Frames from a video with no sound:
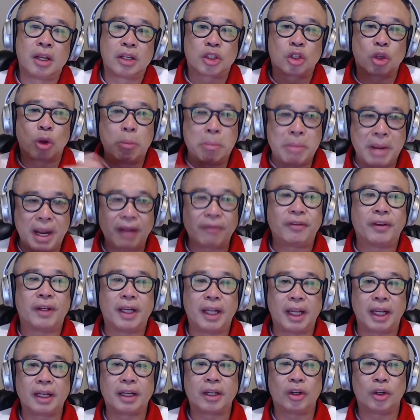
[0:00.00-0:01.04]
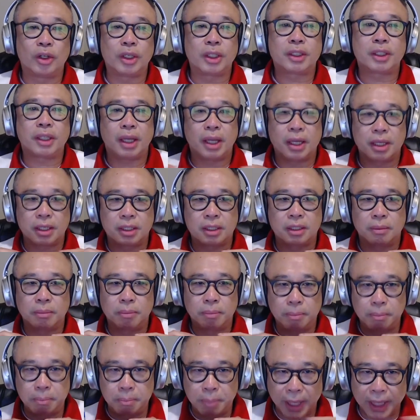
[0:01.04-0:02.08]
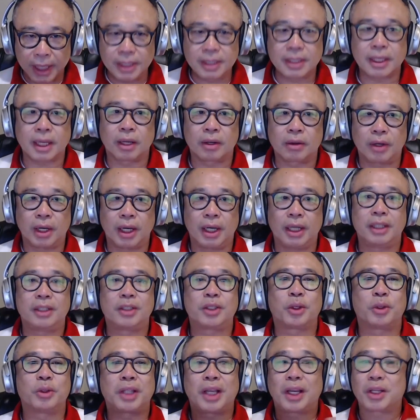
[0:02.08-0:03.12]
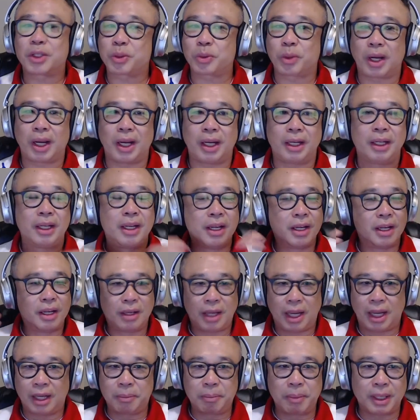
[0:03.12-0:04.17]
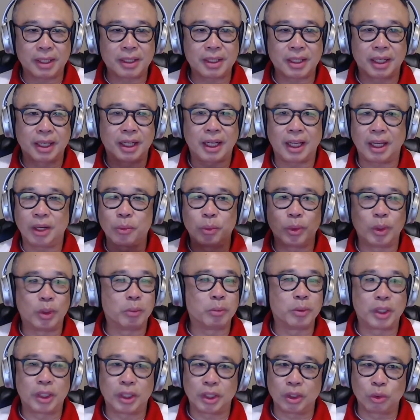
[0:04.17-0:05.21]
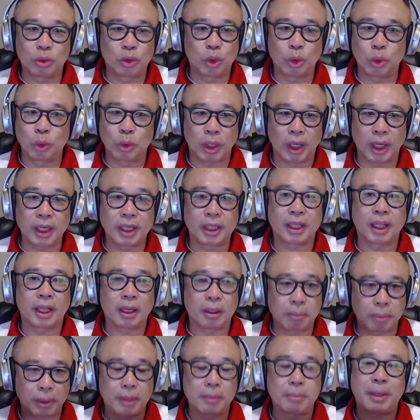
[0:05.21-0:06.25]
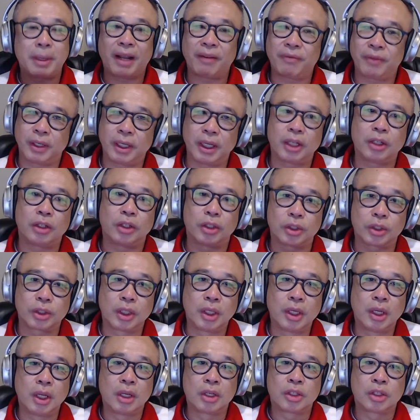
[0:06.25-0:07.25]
So math and English is basic, right? So that's why at Best in Class, we don't tutor anything but math and English.